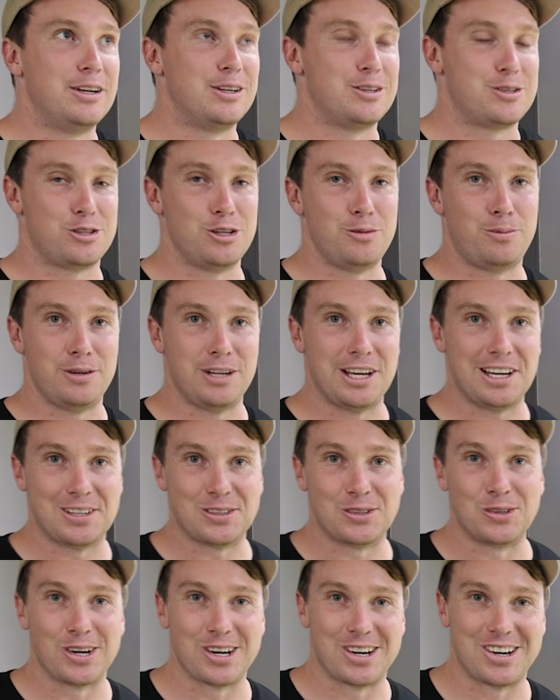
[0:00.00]
super neat and
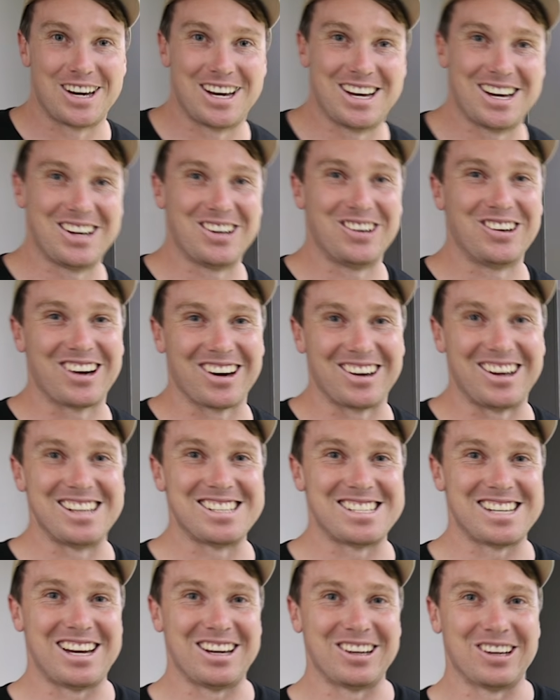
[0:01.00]

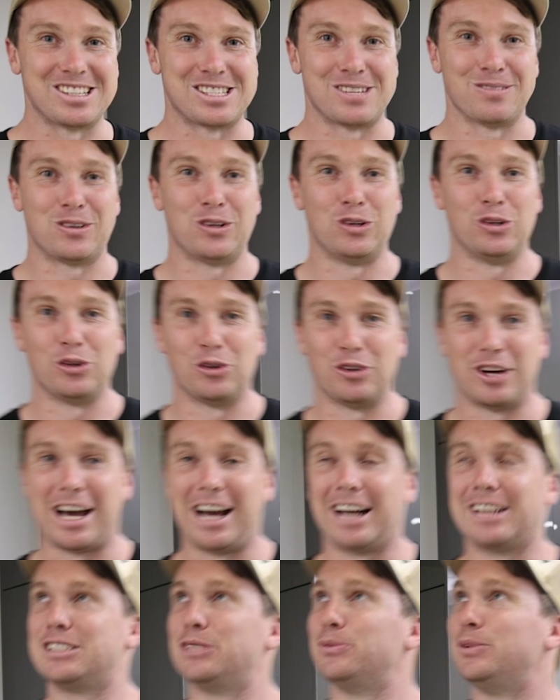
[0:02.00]
organized there, and got some cool little
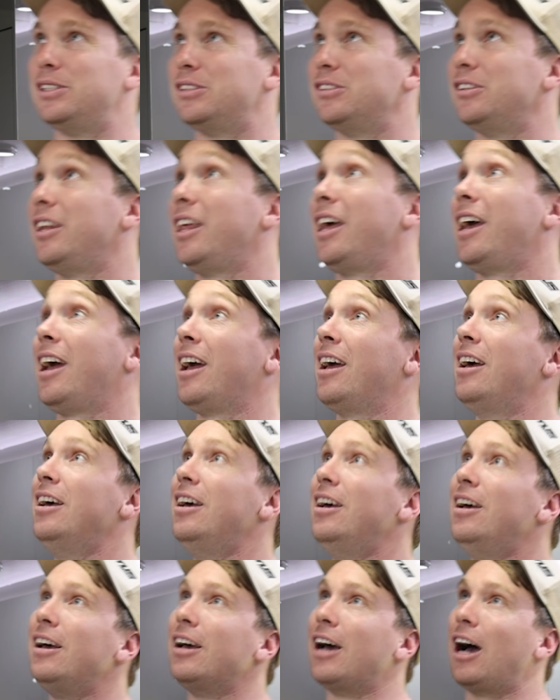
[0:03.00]
hacks that we do there.
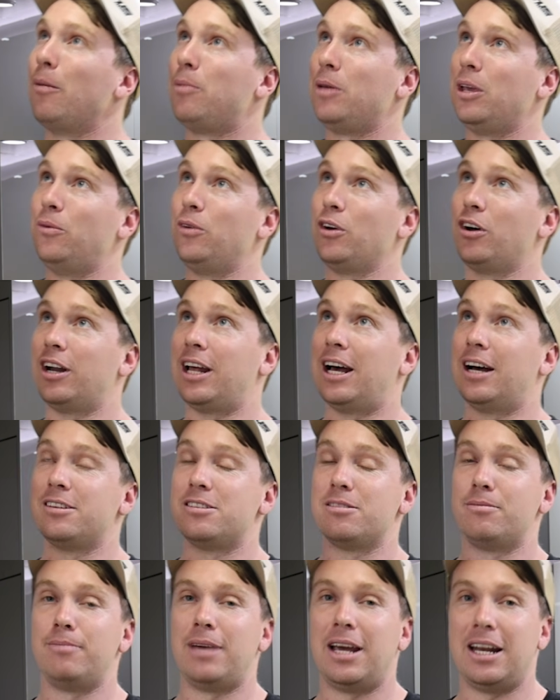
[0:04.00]
Up here we've got our
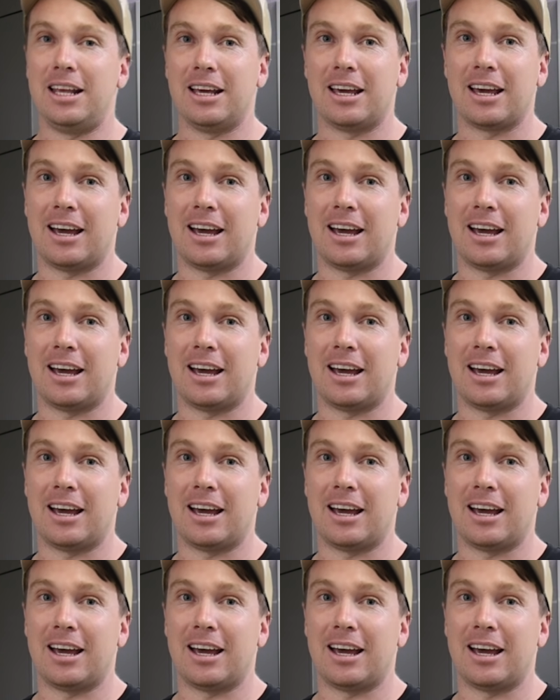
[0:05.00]
Dometic